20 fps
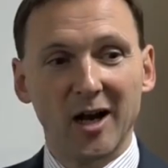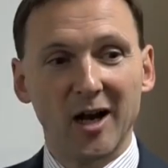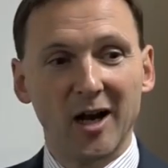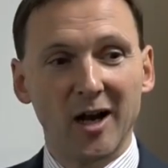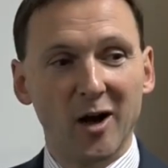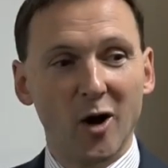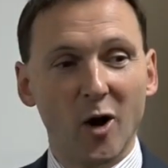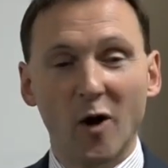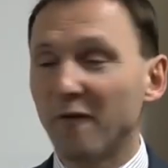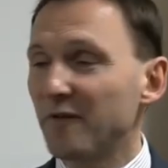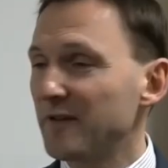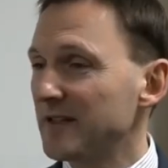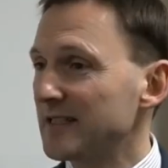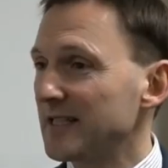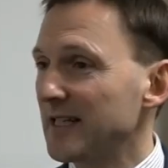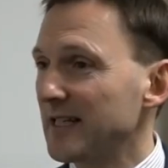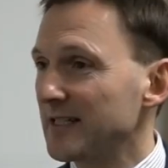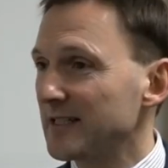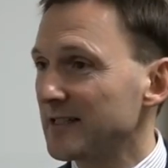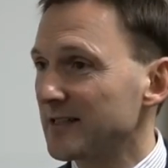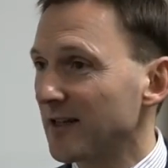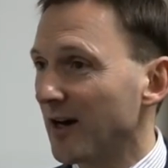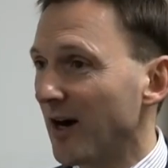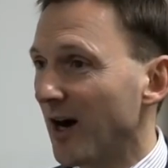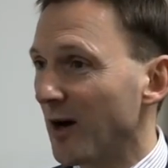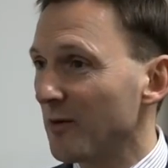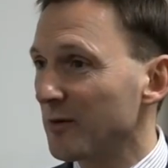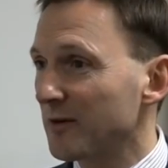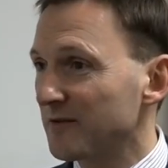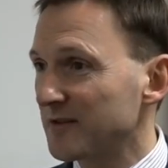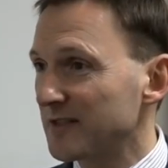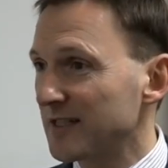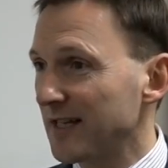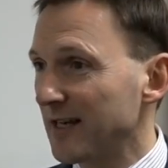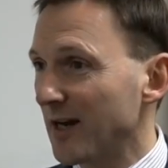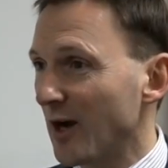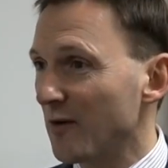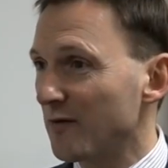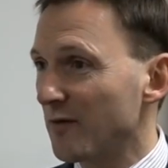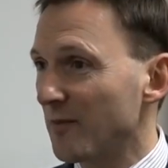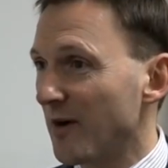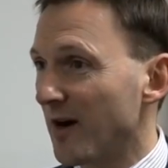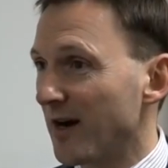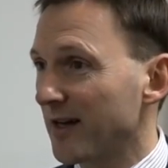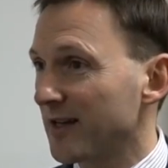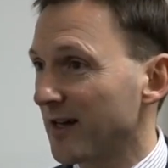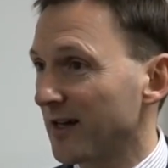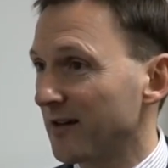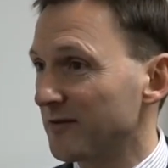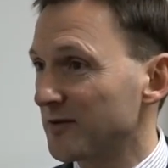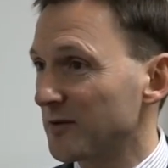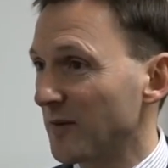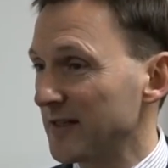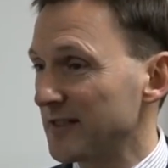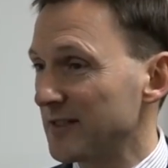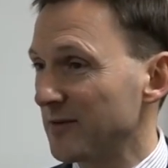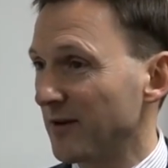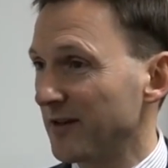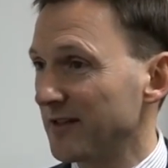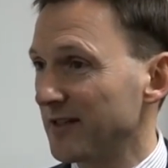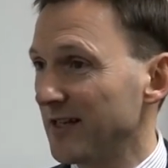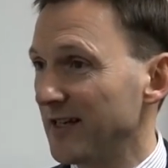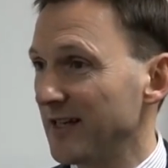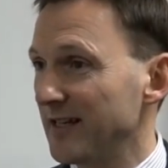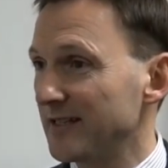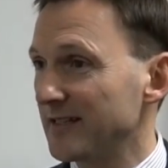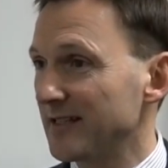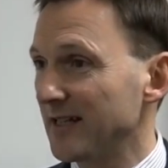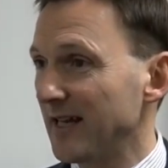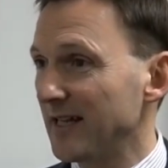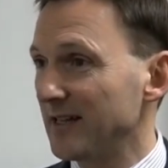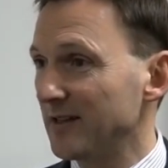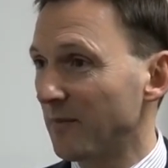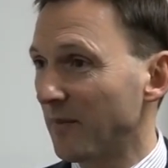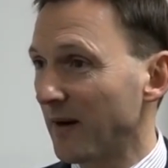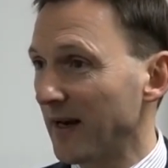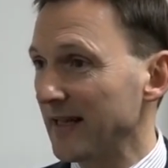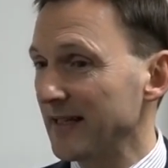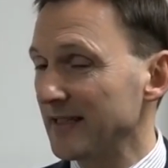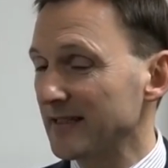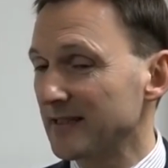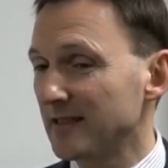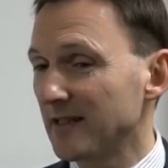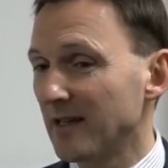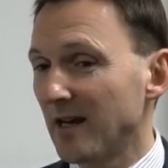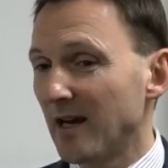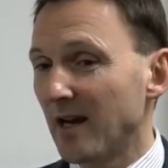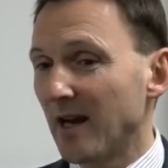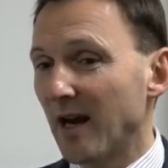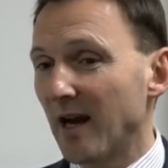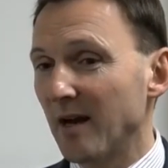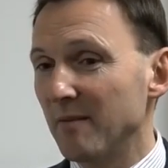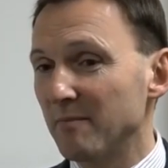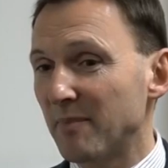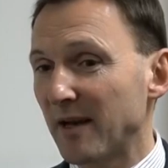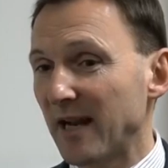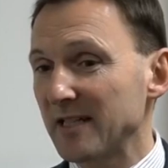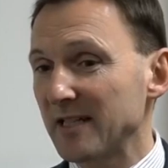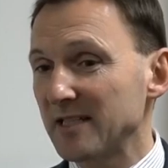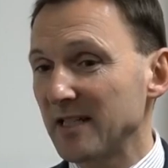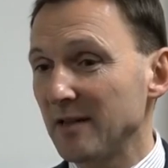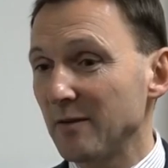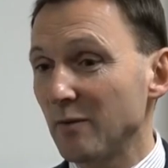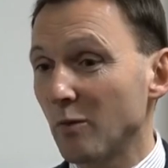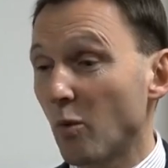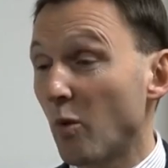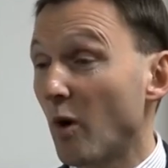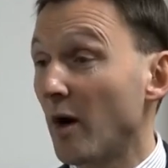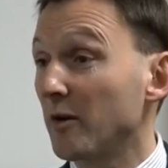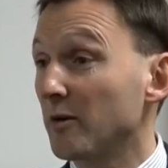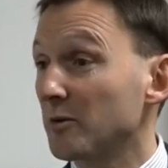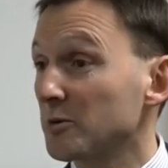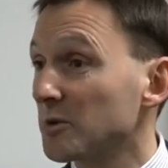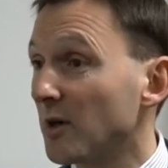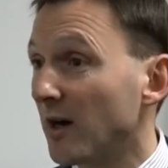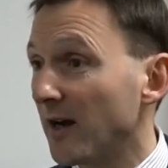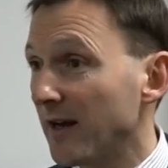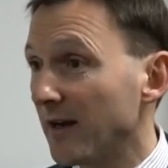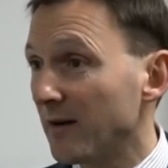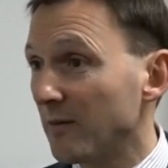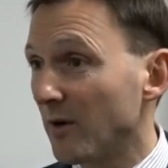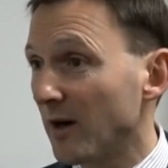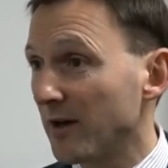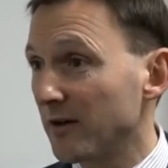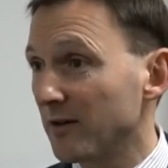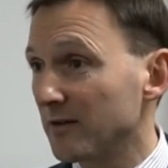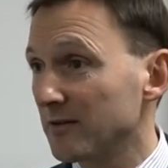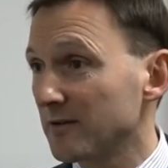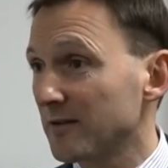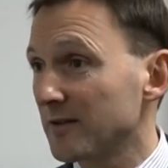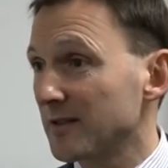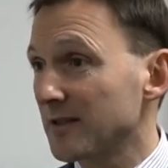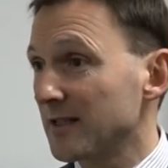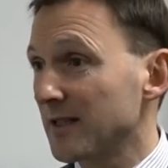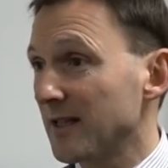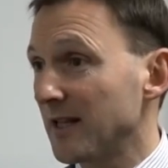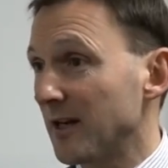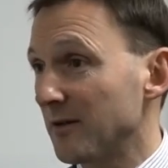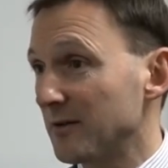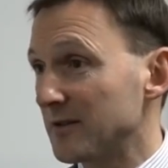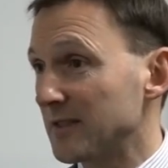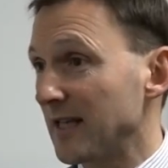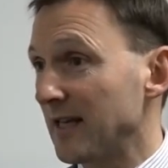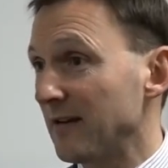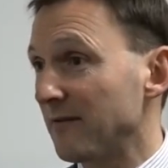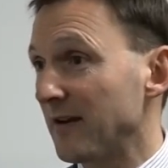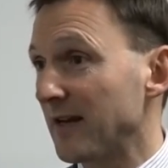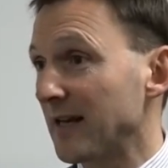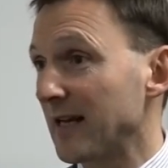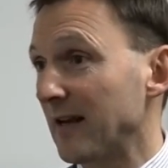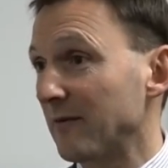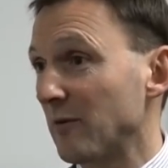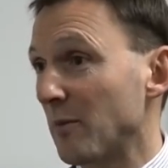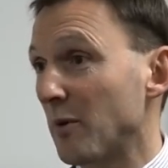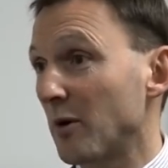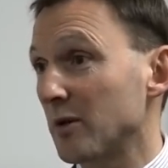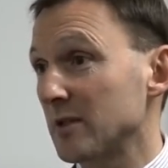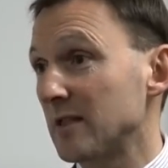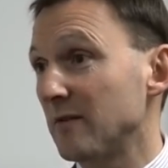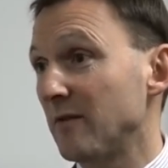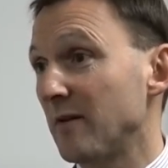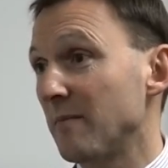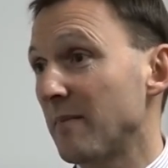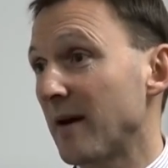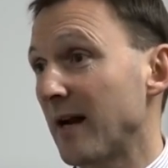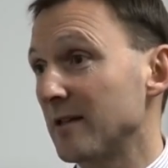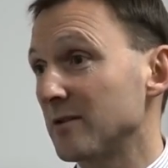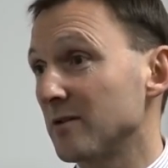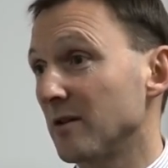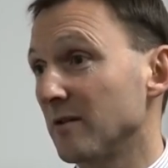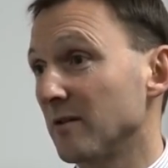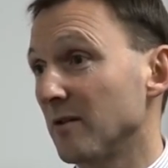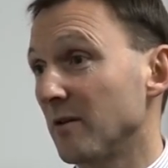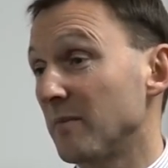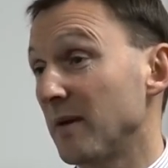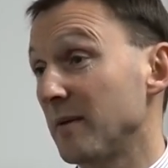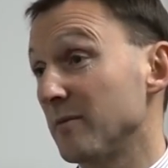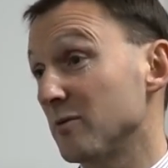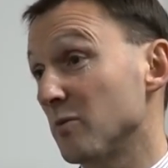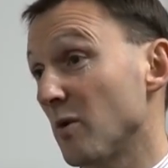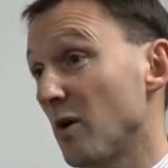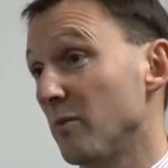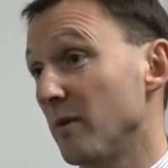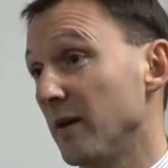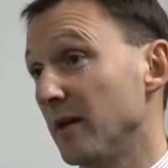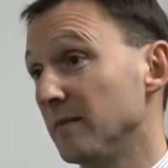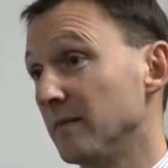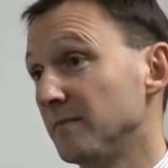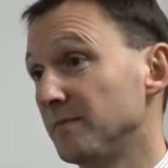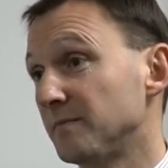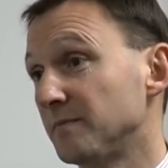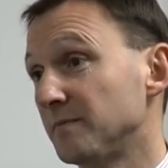uh, offices that I would have seen over my kind of 21 years in the police. Um, but actually, why not try it? Why not, you know, see if it can have a positive impact on, on people's wellbeing?